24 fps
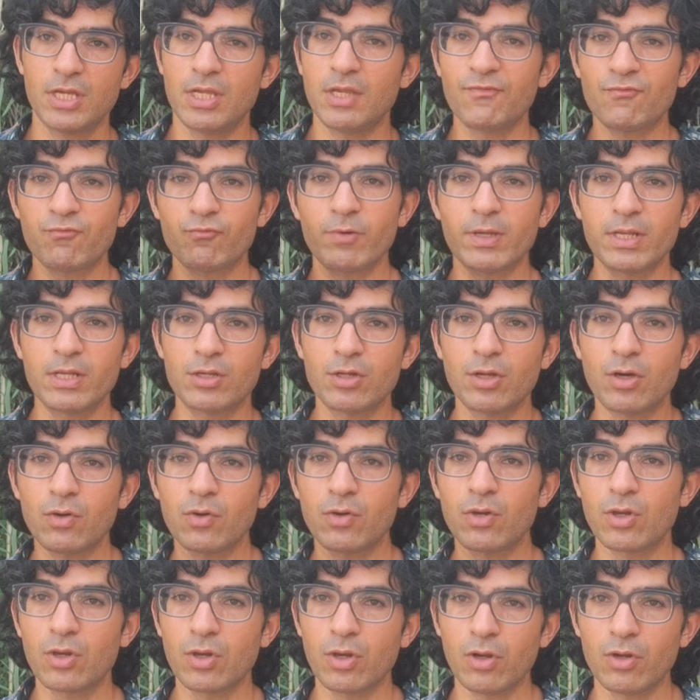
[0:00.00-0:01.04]
if we no
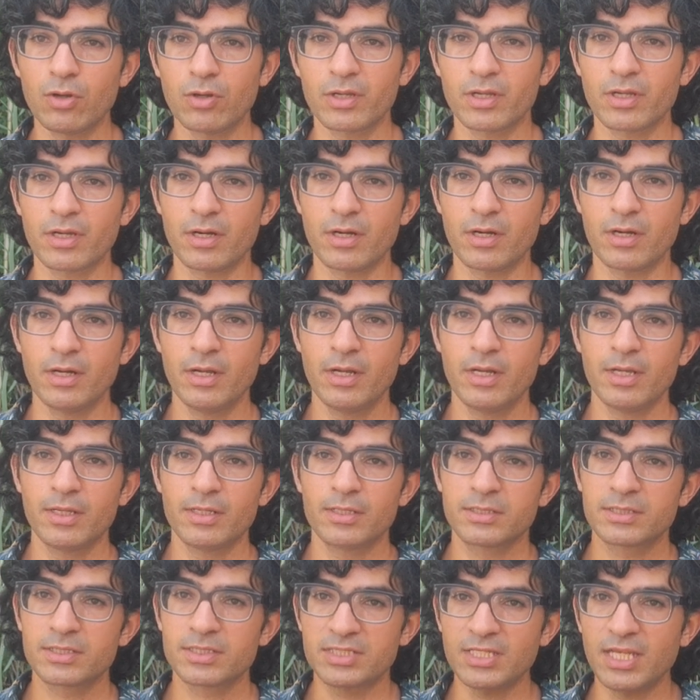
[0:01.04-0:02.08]
longer
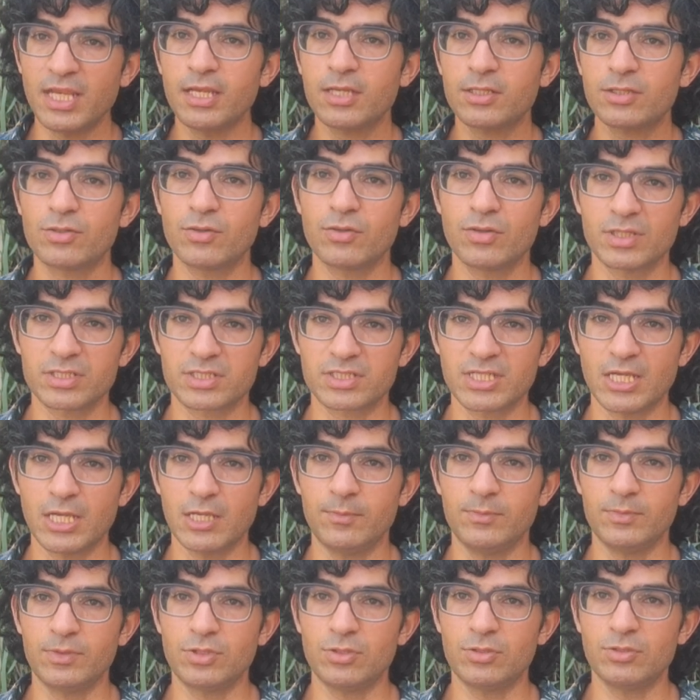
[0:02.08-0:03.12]
sing to the
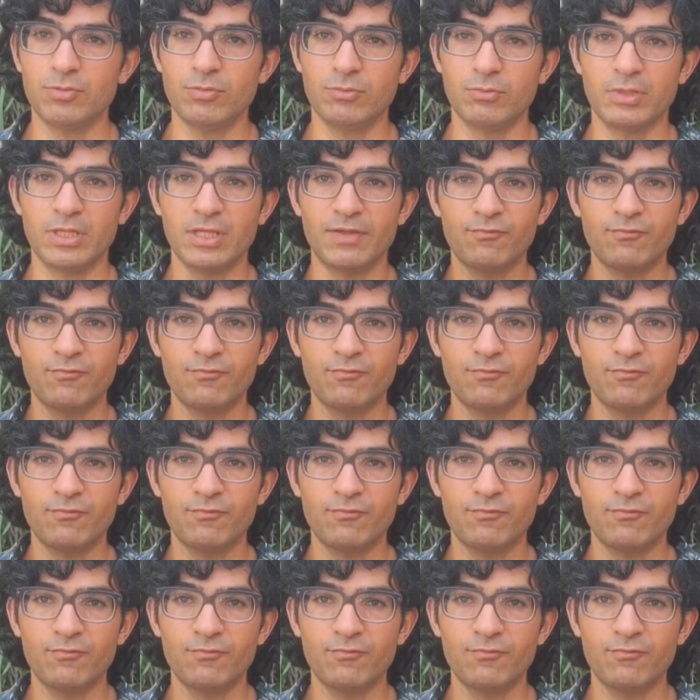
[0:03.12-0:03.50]
same tune,